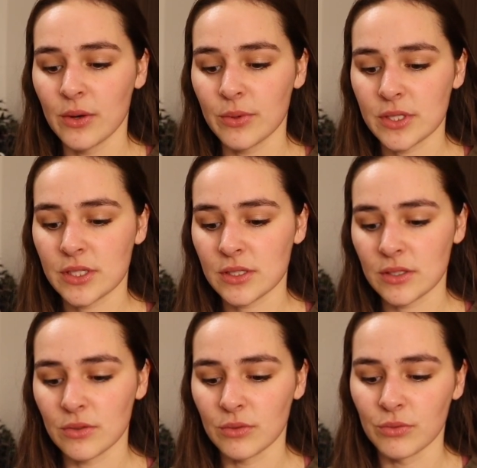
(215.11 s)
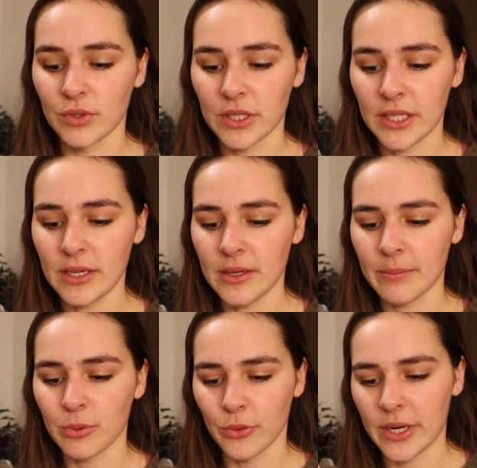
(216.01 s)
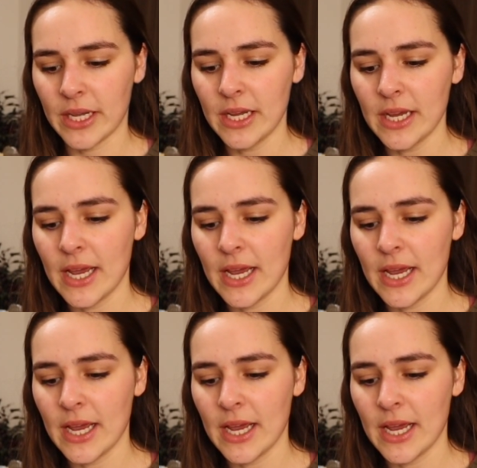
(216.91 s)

was really pretty,